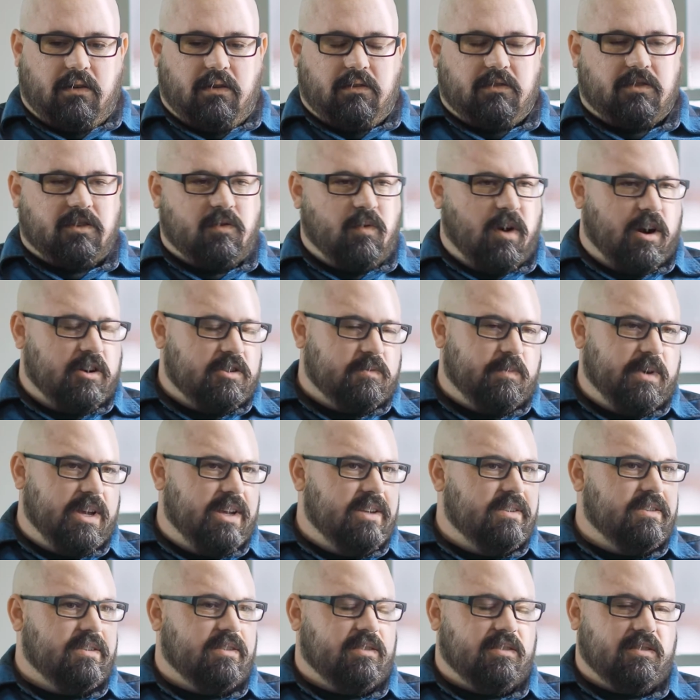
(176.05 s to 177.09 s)

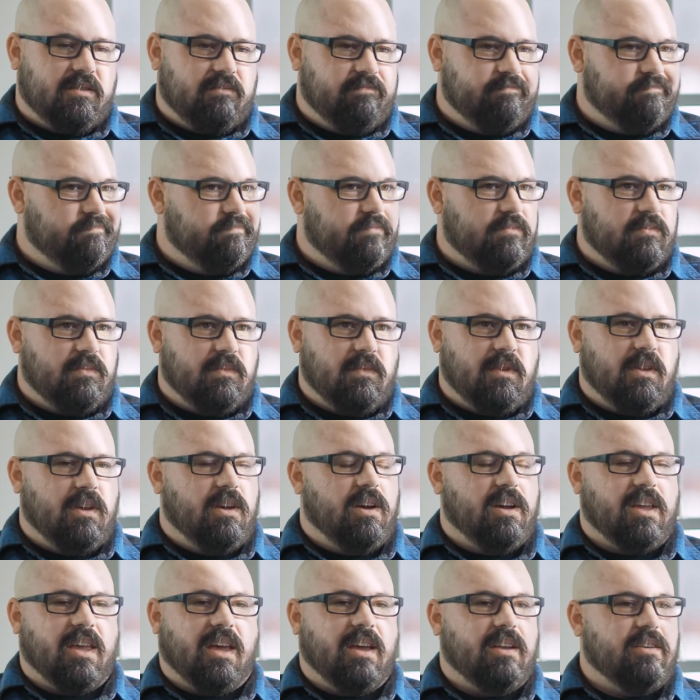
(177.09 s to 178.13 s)
Squarespace,
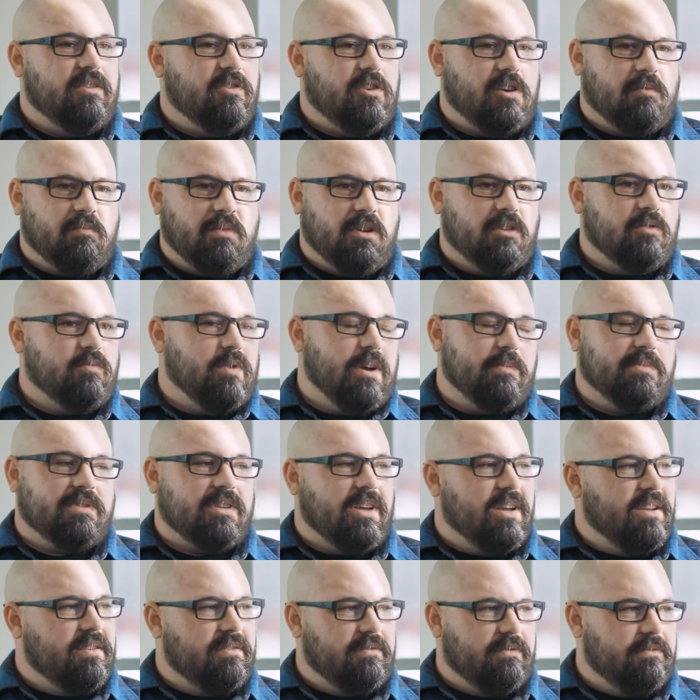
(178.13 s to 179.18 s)
again, you can build a
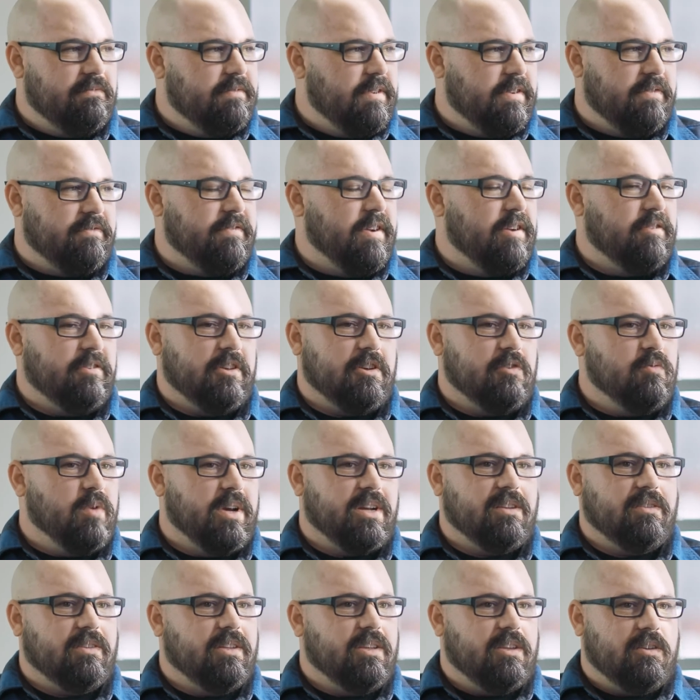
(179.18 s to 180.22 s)
website fairly
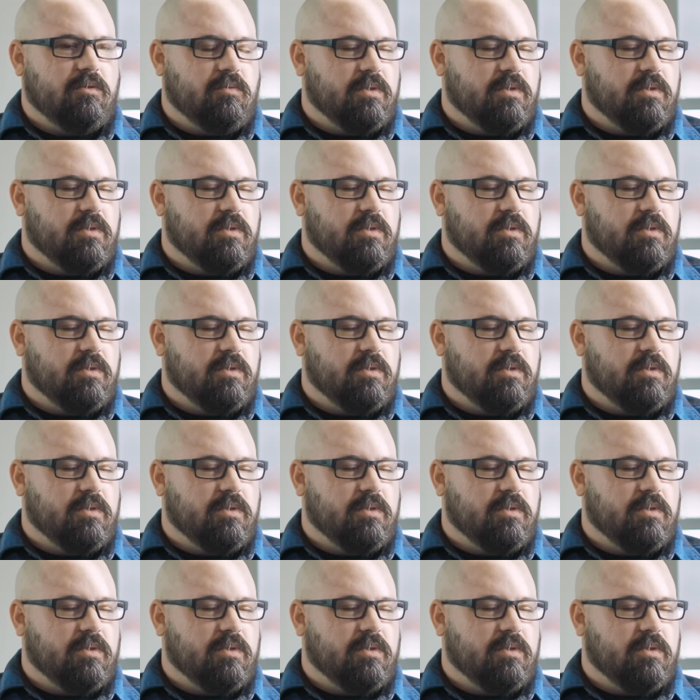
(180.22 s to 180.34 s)
quickly